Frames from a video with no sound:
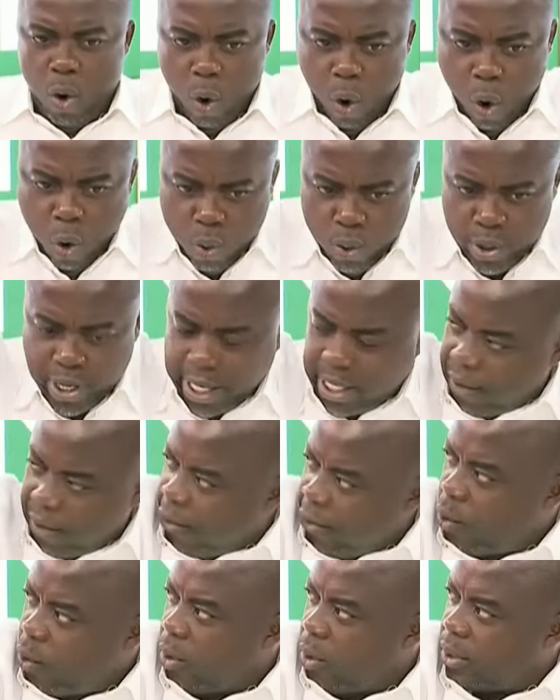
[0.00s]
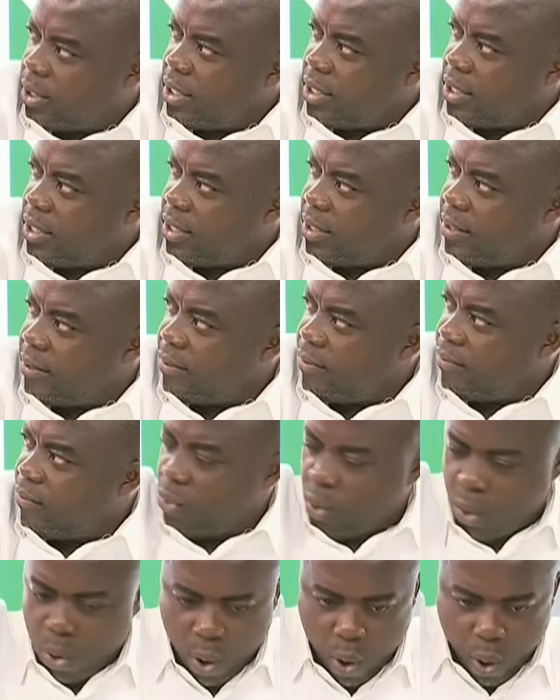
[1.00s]
on the difficulties,
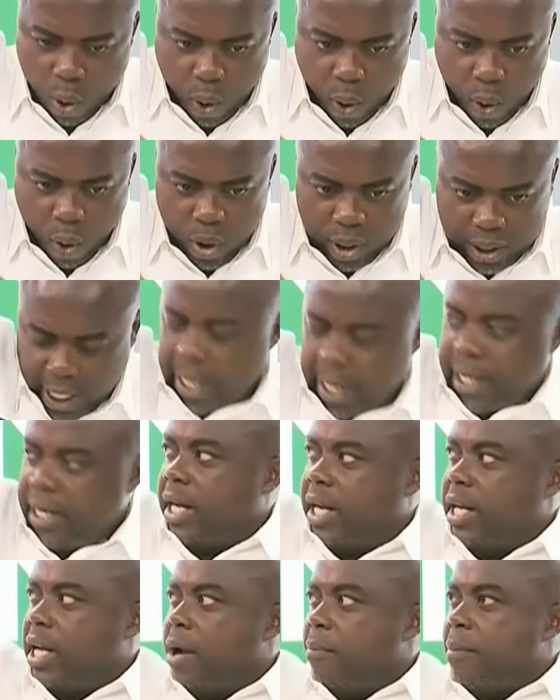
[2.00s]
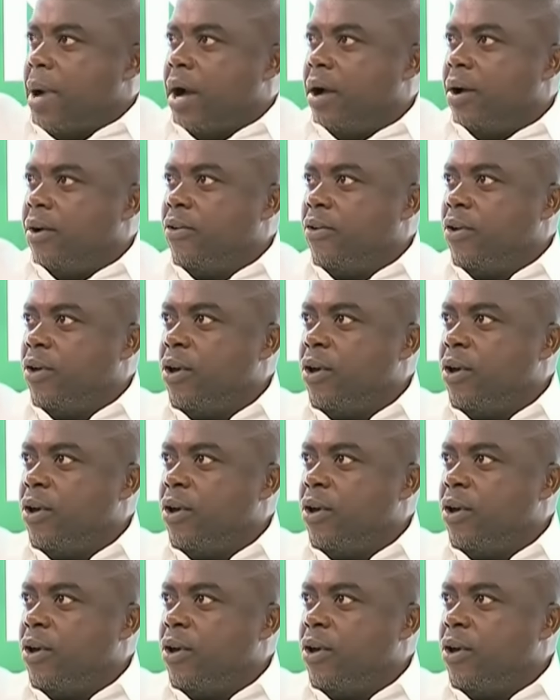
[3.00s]
or 10 and Yama,